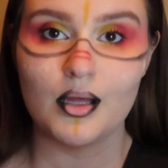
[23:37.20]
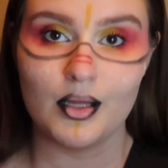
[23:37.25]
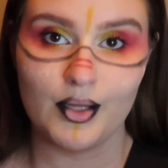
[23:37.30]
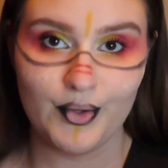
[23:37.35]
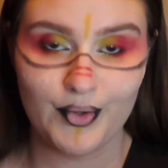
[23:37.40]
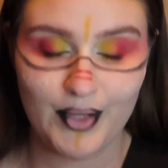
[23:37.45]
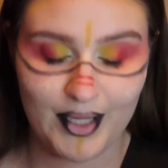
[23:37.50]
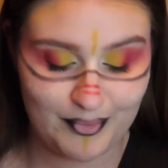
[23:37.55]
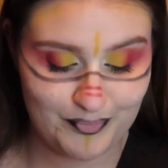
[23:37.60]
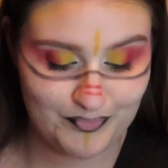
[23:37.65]

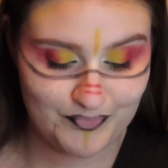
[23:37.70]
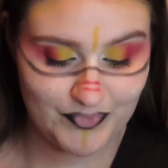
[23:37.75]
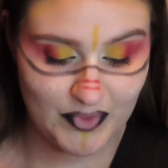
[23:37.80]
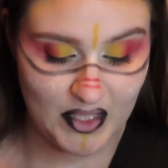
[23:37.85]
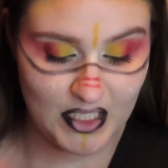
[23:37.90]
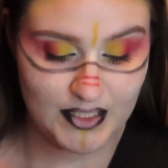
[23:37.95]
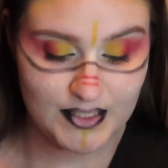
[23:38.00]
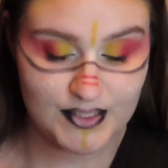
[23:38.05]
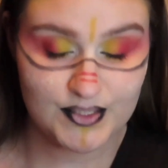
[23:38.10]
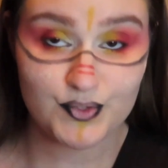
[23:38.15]
Okay,
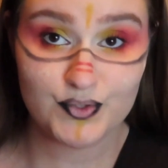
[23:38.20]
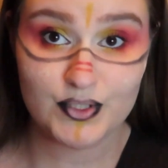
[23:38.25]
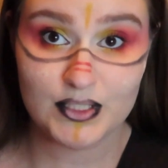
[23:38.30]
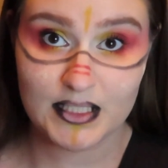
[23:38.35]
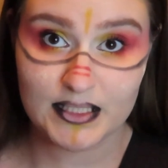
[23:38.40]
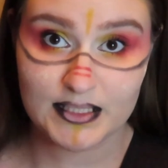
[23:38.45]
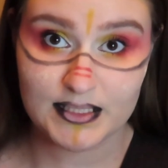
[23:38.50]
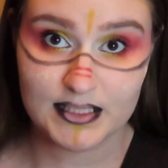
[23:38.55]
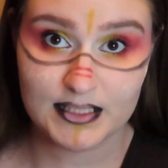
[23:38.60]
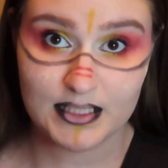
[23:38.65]
so the
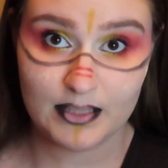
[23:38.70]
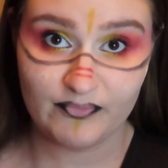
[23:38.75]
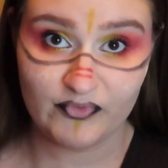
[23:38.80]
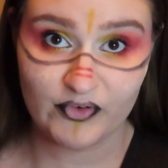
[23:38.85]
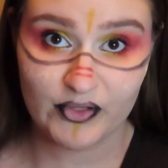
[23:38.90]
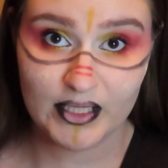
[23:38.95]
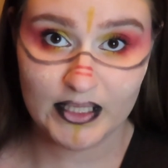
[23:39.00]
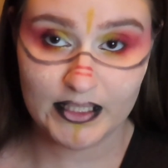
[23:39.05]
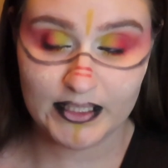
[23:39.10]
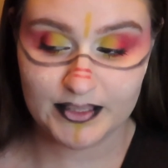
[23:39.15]
next step
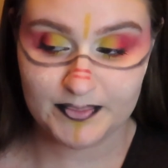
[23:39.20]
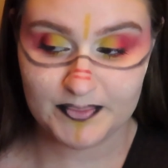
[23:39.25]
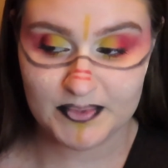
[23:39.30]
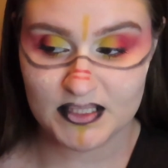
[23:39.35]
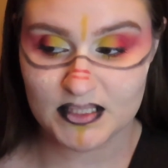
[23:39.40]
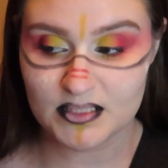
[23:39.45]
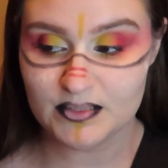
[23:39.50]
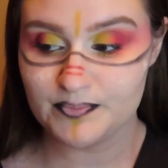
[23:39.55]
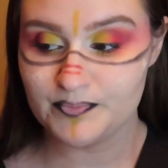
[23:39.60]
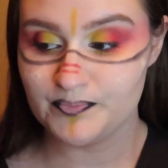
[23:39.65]
for the
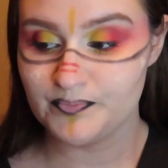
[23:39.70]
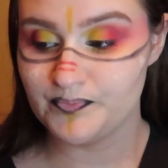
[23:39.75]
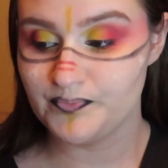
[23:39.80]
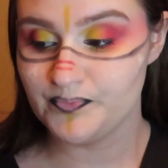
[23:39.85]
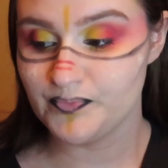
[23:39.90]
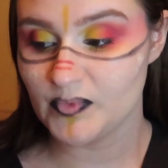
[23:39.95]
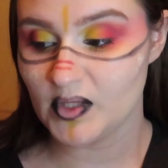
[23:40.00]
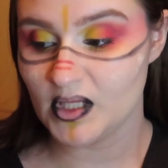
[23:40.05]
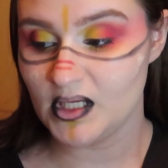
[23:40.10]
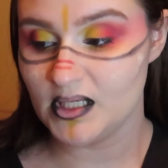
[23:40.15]
lips
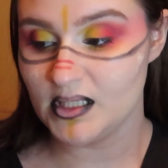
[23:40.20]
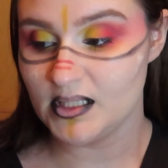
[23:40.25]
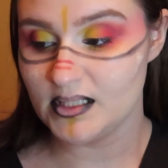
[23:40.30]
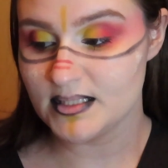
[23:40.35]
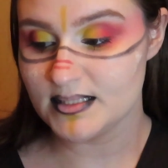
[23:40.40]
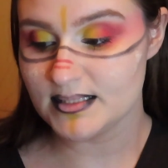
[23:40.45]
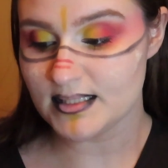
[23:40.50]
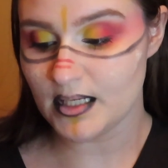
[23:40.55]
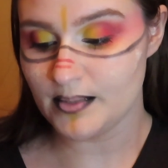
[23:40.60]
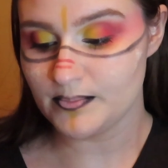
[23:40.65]

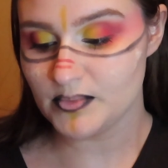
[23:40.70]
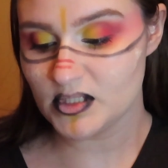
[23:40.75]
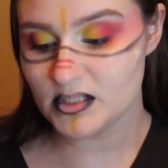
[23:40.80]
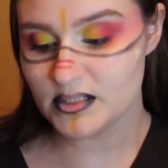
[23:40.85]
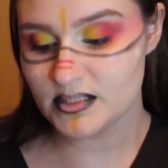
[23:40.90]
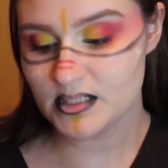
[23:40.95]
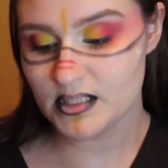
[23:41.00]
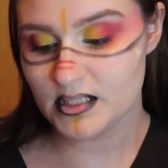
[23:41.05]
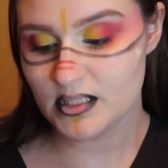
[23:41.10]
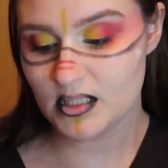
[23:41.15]
is I'm
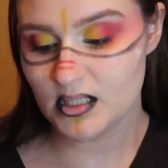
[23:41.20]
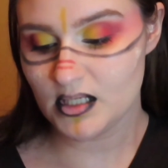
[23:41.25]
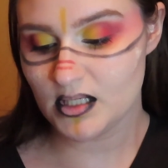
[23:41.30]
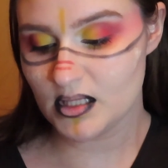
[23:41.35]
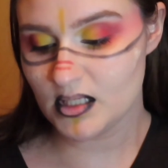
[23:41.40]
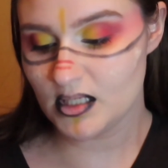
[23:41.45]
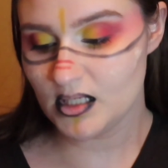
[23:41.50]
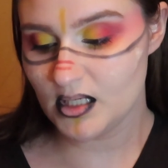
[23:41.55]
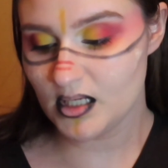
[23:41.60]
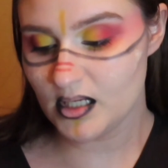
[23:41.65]
gonna take
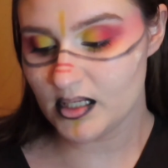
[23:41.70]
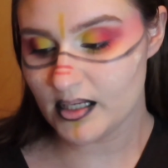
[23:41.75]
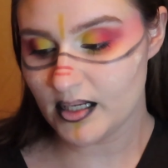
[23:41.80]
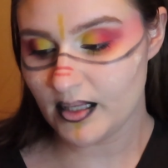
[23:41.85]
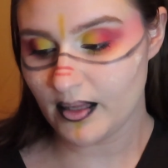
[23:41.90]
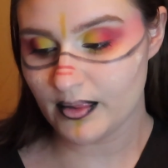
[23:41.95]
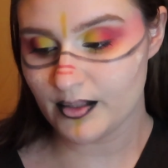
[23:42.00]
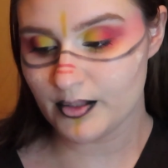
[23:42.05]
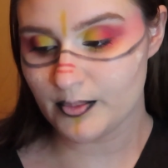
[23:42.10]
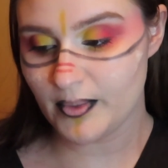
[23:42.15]
the
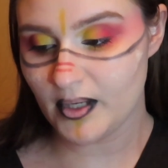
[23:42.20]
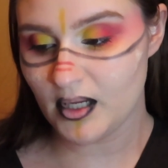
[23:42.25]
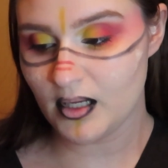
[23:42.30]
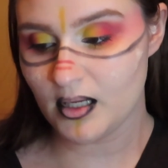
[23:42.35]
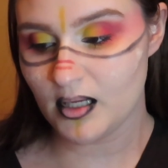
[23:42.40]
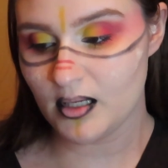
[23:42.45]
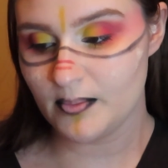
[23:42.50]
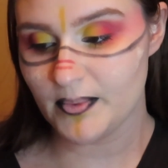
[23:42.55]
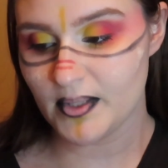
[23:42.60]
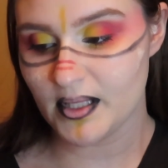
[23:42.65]

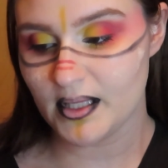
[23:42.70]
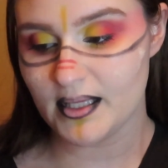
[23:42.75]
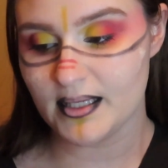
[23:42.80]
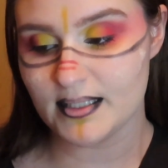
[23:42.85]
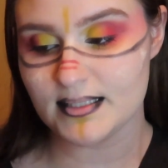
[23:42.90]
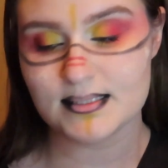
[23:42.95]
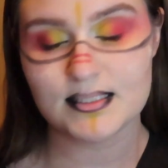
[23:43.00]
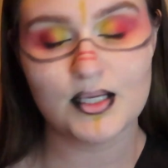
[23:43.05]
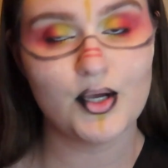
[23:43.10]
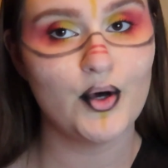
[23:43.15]
ColourPop
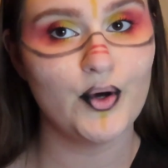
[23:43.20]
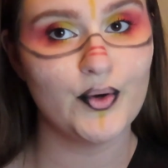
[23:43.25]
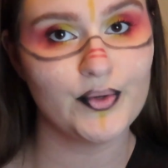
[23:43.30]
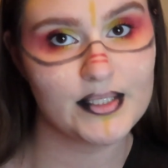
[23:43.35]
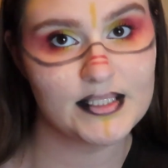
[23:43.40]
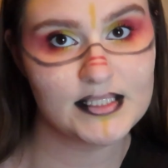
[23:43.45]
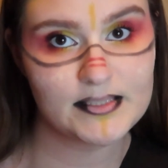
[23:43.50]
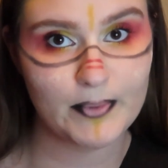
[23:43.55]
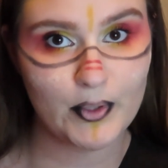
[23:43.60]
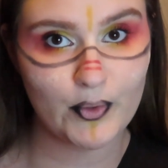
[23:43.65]
X
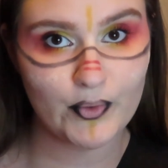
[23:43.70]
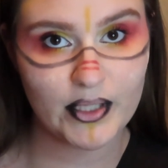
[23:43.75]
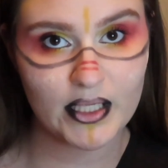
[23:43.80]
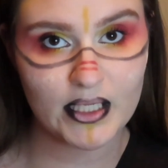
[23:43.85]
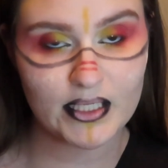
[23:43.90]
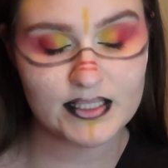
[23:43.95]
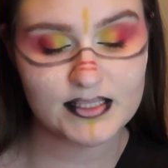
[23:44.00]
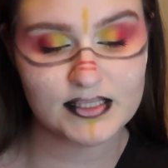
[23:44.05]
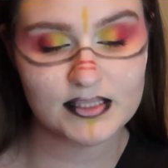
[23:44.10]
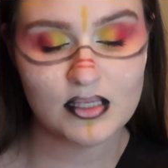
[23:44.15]
Hocus
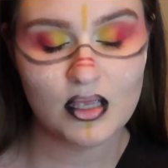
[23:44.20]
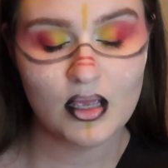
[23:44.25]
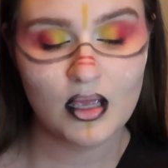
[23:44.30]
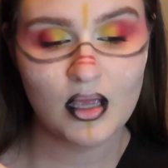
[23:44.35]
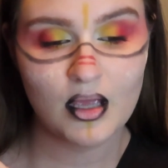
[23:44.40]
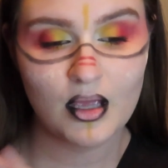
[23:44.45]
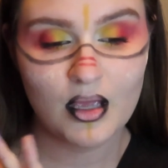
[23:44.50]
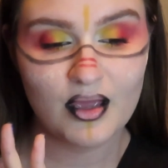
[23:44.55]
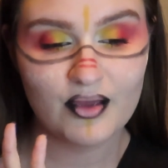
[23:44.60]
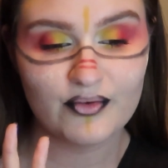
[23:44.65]
Pocus
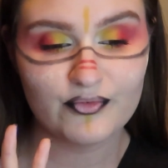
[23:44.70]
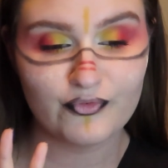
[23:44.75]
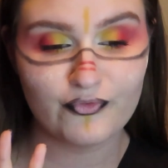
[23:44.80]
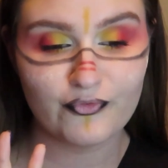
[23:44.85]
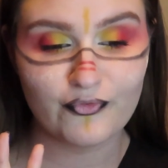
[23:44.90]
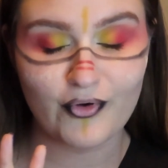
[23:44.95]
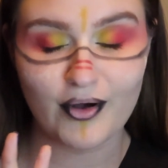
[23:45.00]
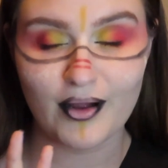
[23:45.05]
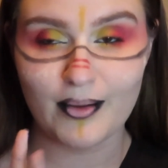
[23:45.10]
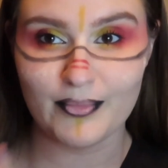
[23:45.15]

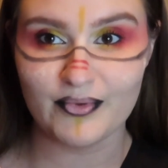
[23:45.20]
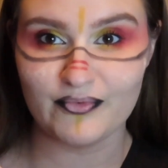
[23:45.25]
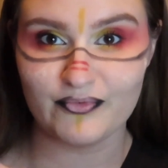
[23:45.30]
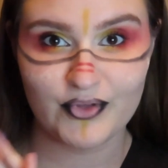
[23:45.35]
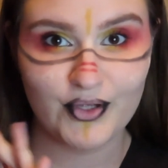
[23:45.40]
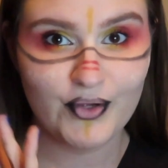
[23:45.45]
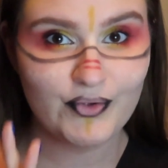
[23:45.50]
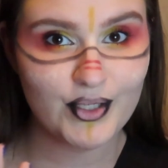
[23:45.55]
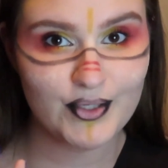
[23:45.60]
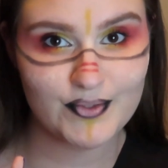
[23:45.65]
from a
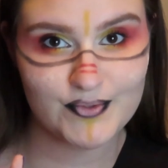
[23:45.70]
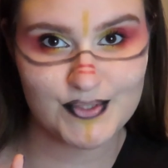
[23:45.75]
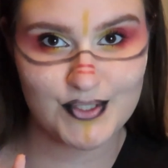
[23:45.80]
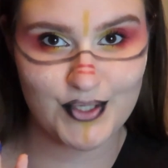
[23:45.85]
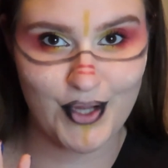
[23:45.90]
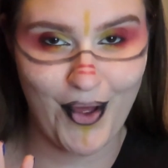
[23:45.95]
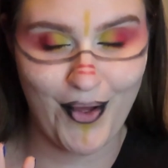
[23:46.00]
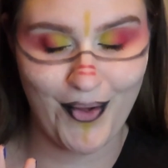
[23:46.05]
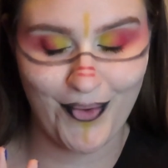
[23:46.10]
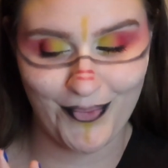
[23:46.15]
few years
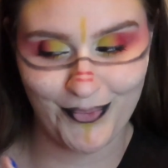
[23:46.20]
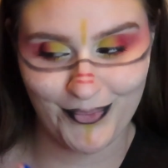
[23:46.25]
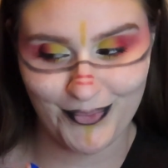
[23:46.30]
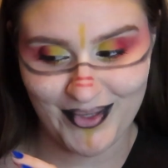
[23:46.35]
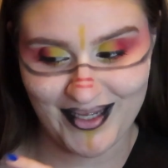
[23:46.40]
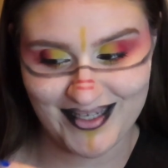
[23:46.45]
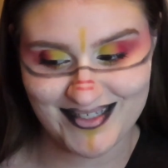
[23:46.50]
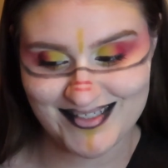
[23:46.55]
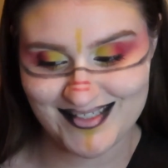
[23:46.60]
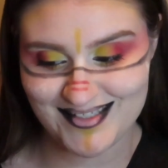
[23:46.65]
ago.
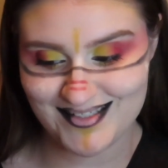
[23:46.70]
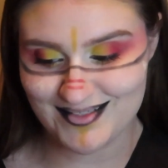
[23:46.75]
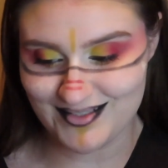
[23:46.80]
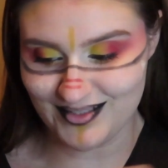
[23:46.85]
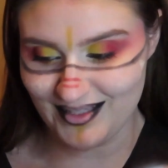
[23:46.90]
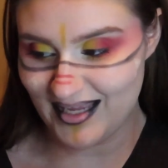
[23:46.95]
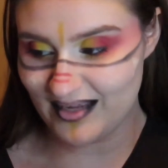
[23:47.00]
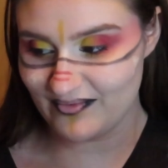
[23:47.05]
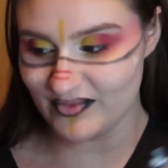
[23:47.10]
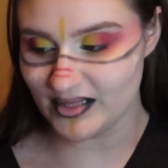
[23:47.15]
I
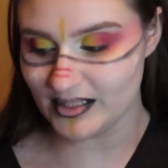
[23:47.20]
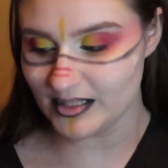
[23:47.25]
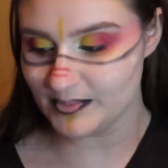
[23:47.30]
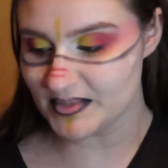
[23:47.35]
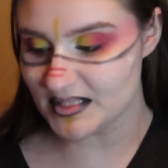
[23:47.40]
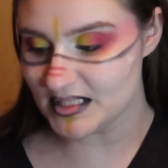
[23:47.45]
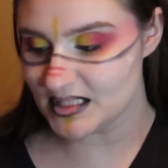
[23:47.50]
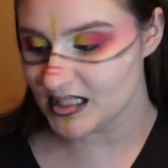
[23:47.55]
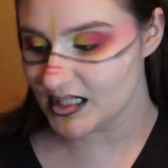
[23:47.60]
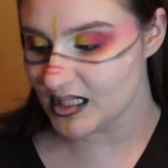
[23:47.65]
still have the
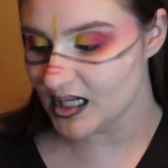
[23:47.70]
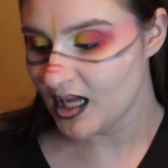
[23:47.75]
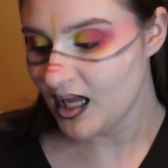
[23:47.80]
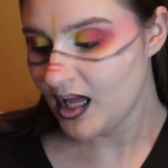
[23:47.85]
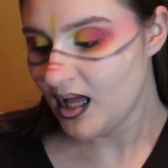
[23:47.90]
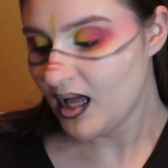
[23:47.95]
lipstick.